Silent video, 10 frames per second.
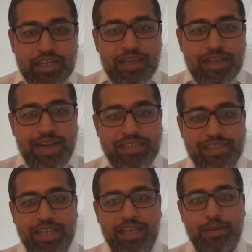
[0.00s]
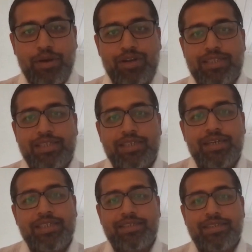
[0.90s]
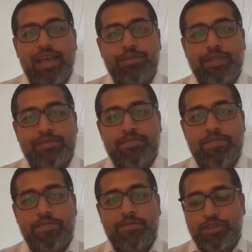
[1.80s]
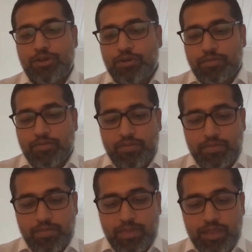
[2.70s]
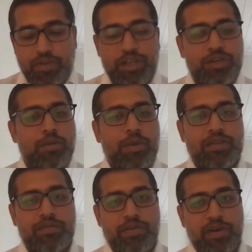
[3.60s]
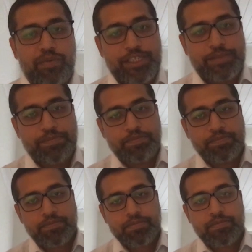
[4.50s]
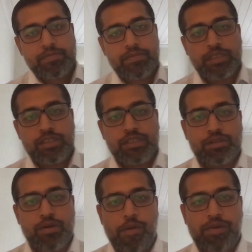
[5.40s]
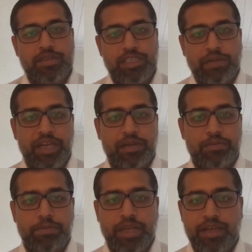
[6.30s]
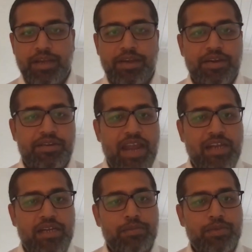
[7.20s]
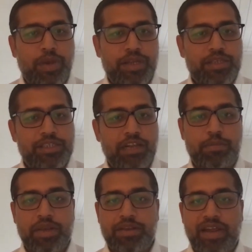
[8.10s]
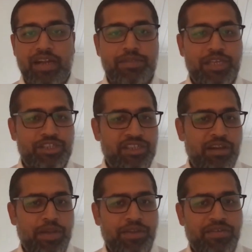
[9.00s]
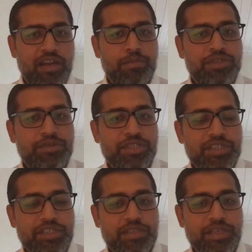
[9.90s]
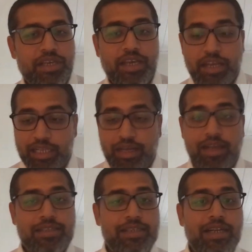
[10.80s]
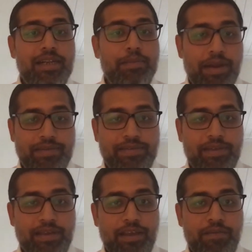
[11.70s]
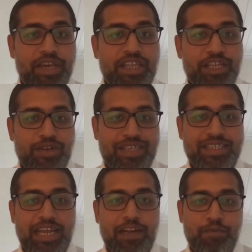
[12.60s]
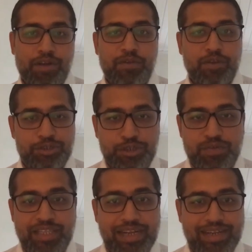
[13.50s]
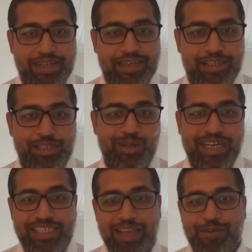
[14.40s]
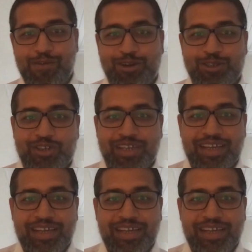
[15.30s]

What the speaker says: Let's think about a search example. So we can do a bunch of different ways. So shall we pick random queries? Shall we pick random sessions? Shall we pick random users? And the answer is it depends. We need to understand what we want to do with that data. So let's say if you want to